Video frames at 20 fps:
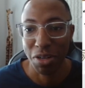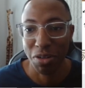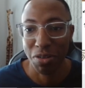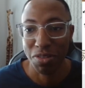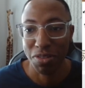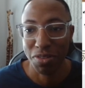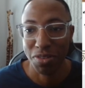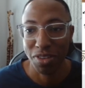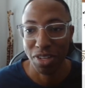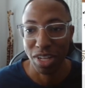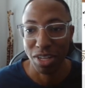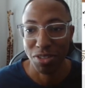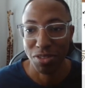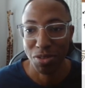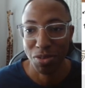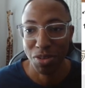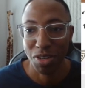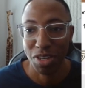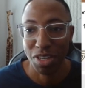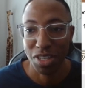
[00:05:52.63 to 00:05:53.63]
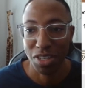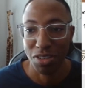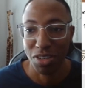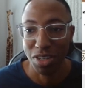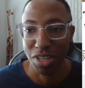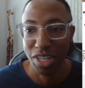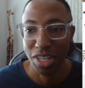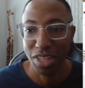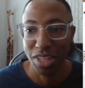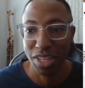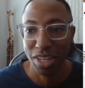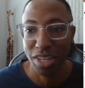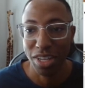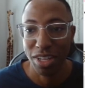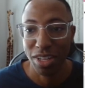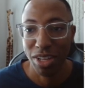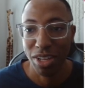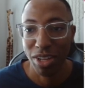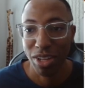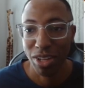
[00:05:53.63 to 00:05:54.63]
for like storage underneath it.
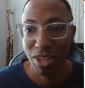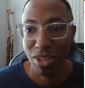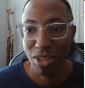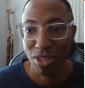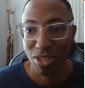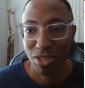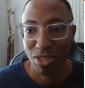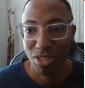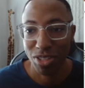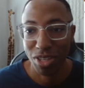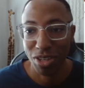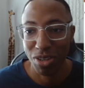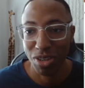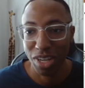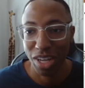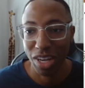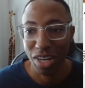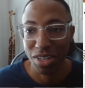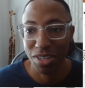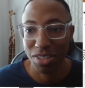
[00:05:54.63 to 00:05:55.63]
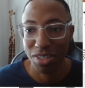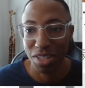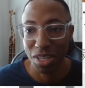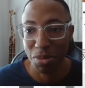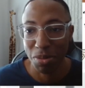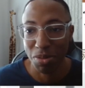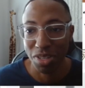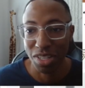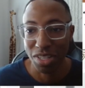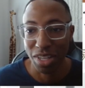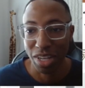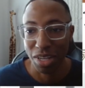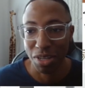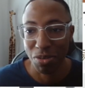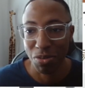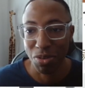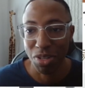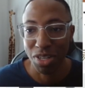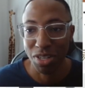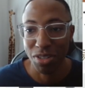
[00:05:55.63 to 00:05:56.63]
So it kind of just doubles as like a
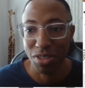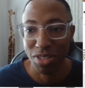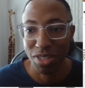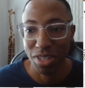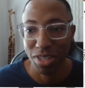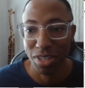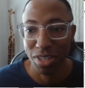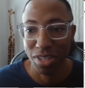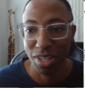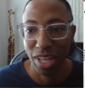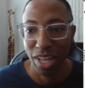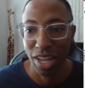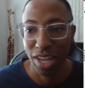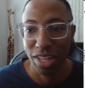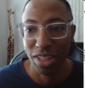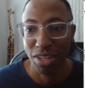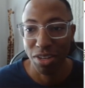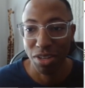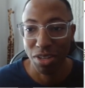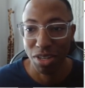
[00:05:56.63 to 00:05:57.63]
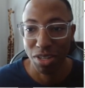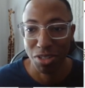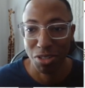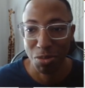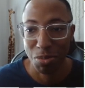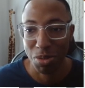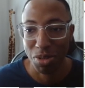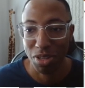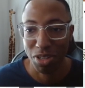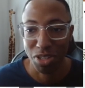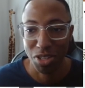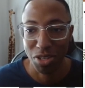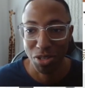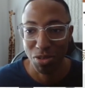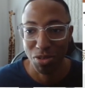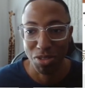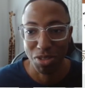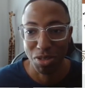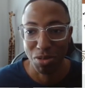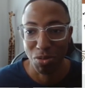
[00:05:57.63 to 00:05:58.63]
windowsill, and you can also put
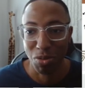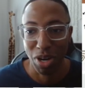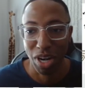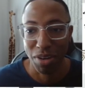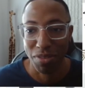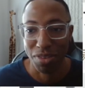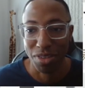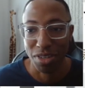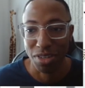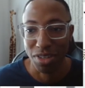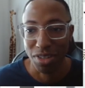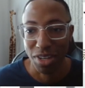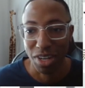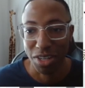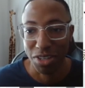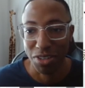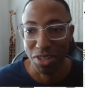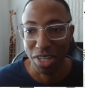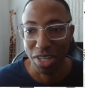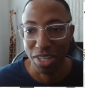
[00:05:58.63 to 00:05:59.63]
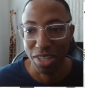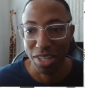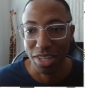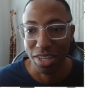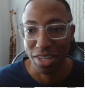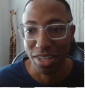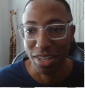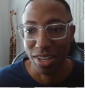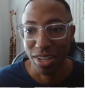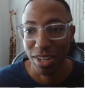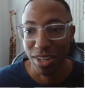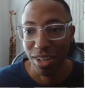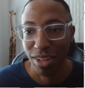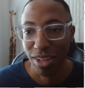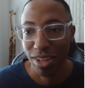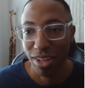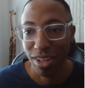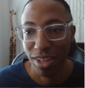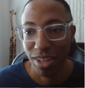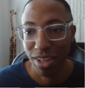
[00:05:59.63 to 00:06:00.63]
shoes or whatever underneath it,
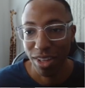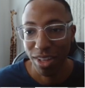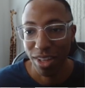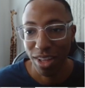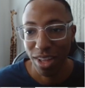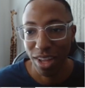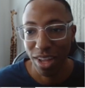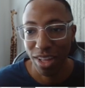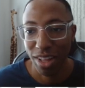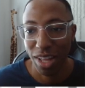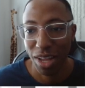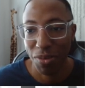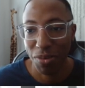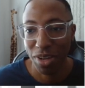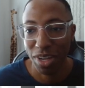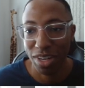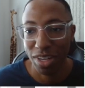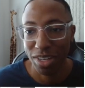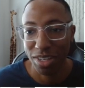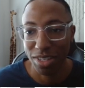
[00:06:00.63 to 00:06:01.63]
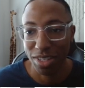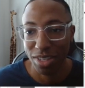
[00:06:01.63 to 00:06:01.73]
and that way it just